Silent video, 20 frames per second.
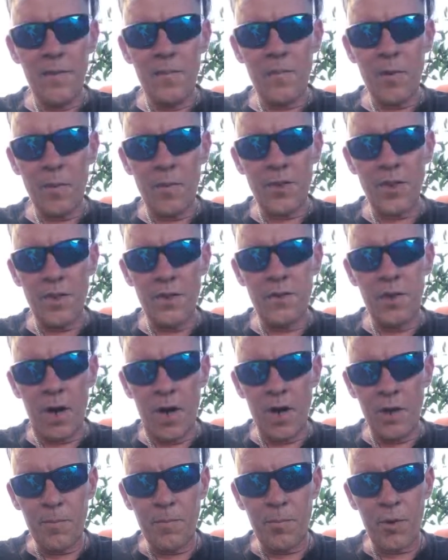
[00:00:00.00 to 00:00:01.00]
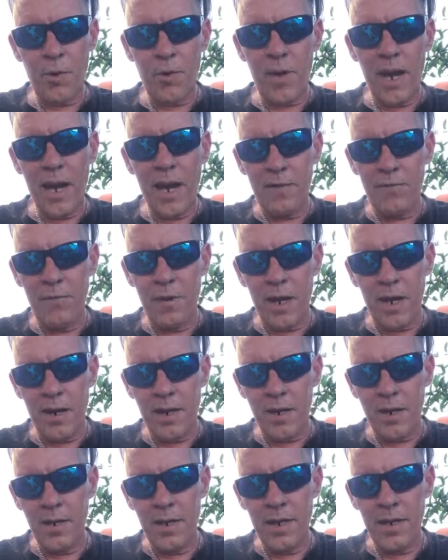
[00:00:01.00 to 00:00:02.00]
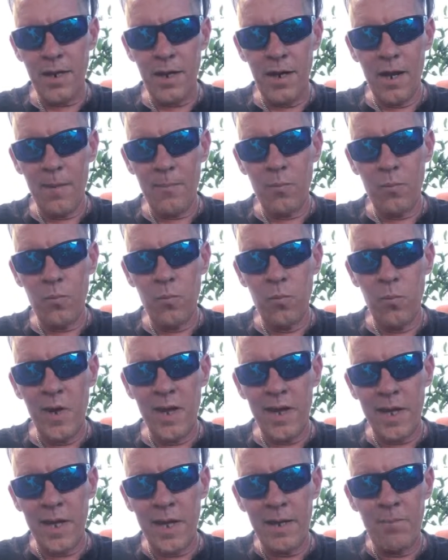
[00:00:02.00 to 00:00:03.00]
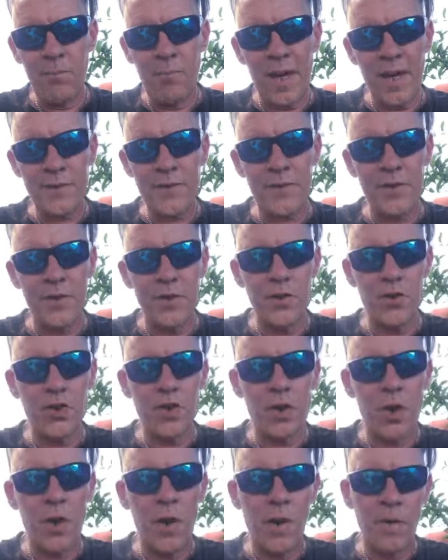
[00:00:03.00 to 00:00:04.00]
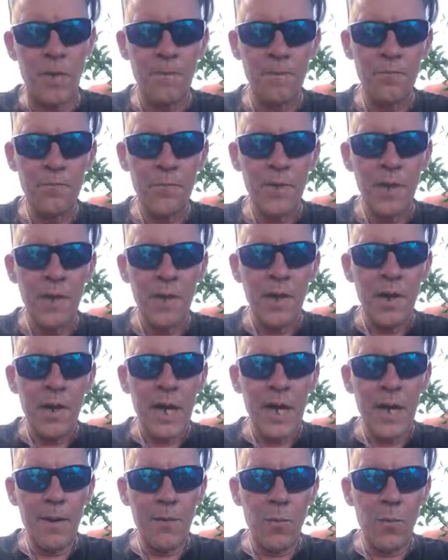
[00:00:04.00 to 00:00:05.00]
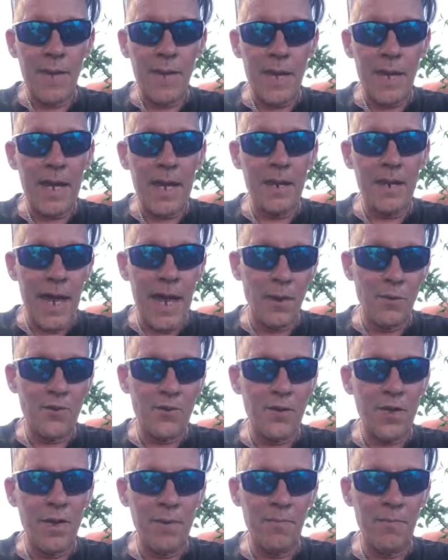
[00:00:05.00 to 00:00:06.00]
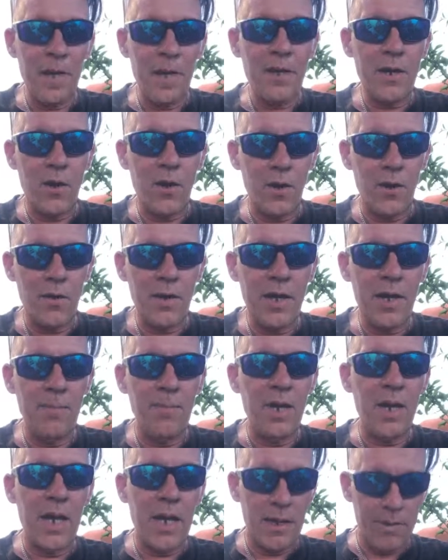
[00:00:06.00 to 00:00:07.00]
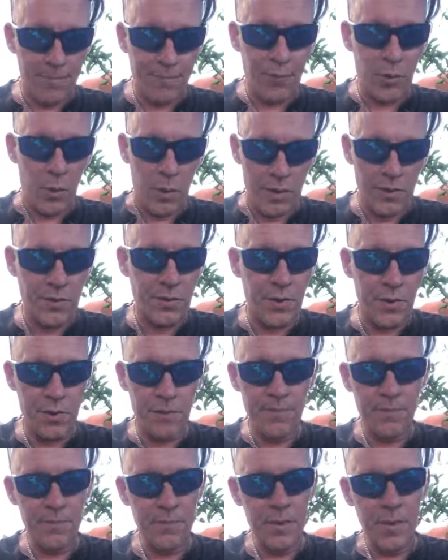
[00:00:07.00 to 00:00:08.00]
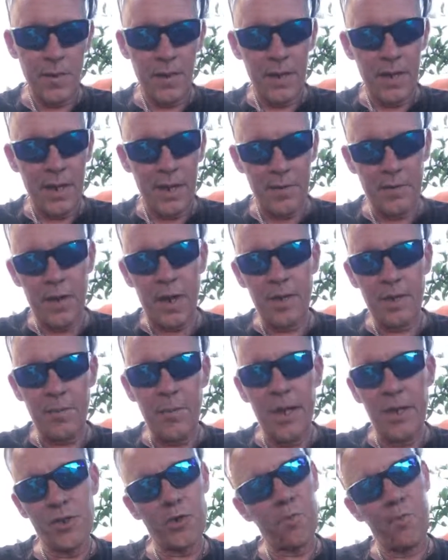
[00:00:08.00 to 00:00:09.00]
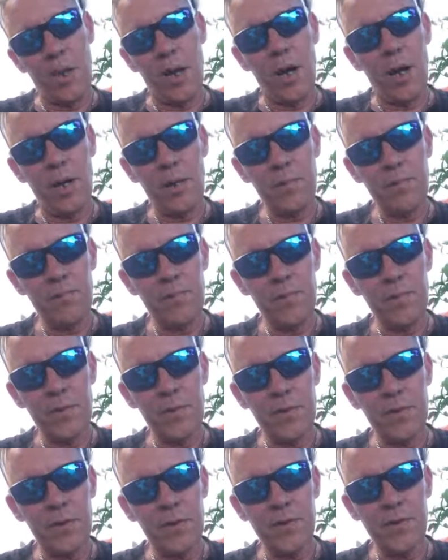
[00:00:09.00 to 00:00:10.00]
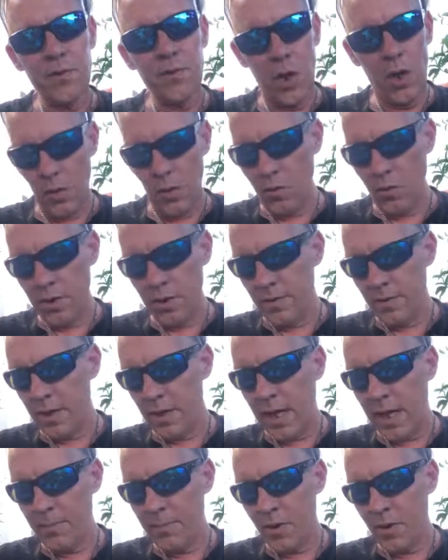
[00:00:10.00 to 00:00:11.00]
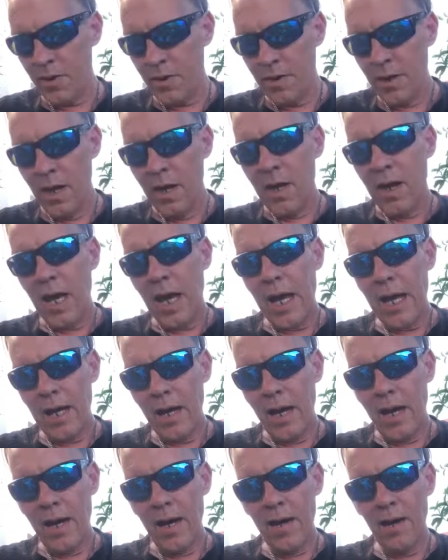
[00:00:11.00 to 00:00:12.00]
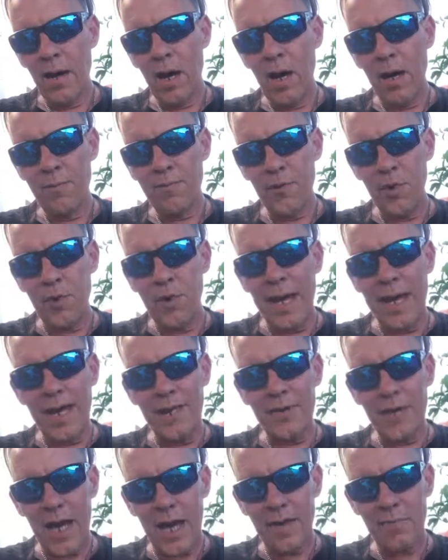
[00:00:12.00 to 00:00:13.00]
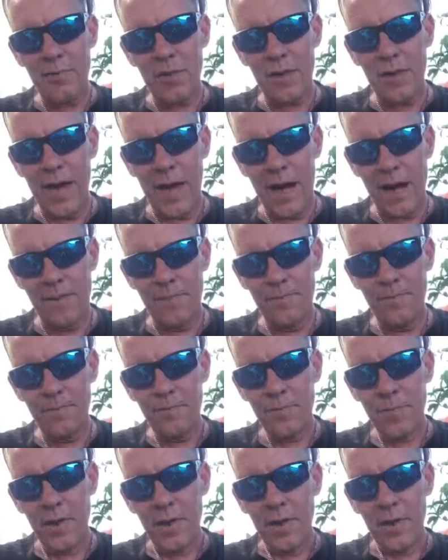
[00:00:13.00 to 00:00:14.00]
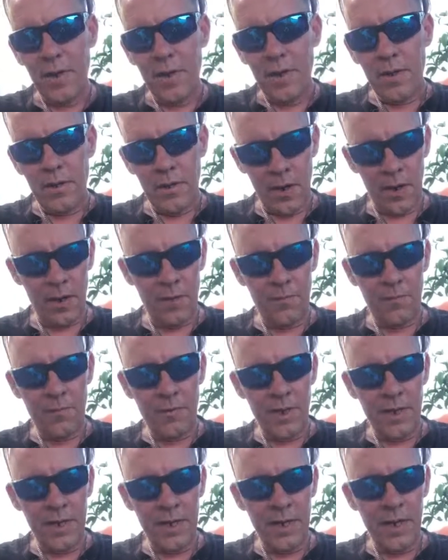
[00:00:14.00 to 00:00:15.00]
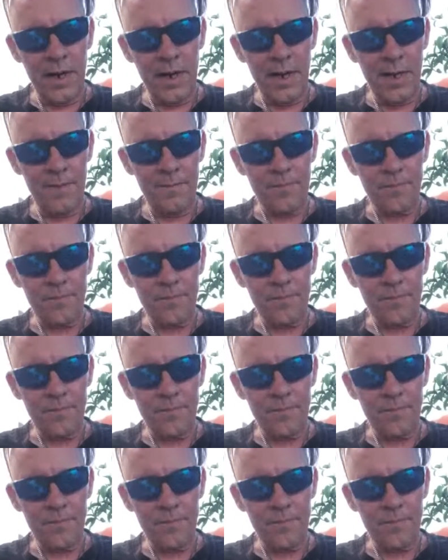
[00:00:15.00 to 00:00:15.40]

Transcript: was a dog parade there, and he ended up winning Best in Show. And when they announced him, they called him an influencer and talked about his blog. He's known in the neighborhood. And a few days after that, you know, the